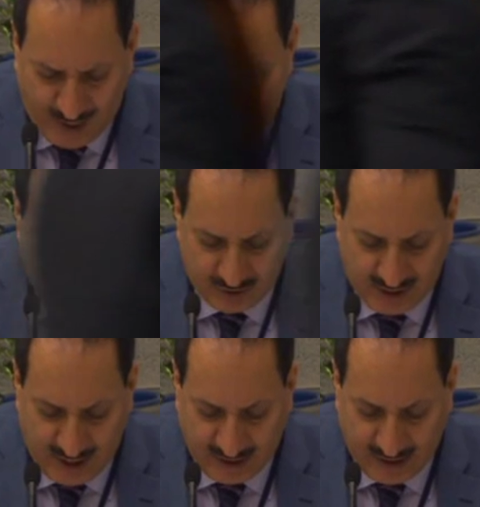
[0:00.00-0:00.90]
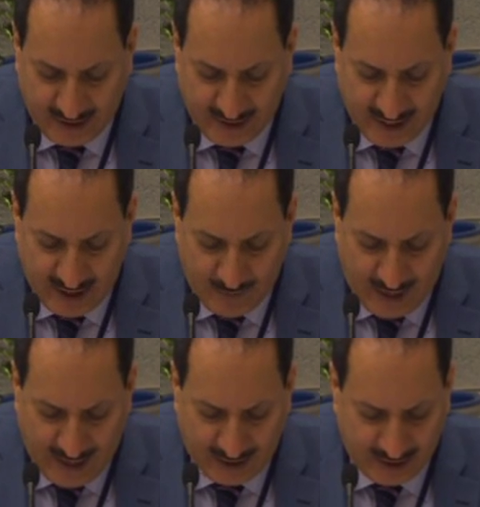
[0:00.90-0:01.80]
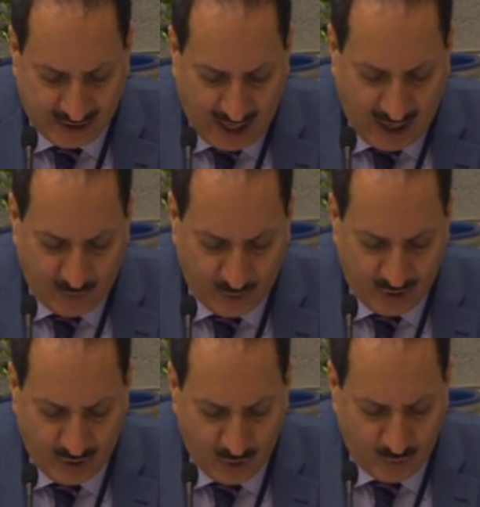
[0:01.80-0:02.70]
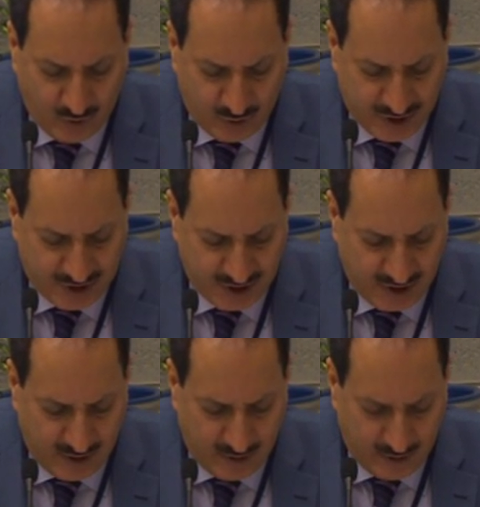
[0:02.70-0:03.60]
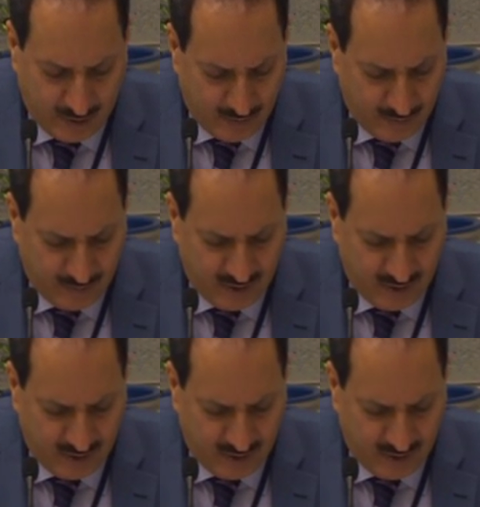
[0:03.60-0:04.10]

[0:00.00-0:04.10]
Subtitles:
opinion, and it creates love and peace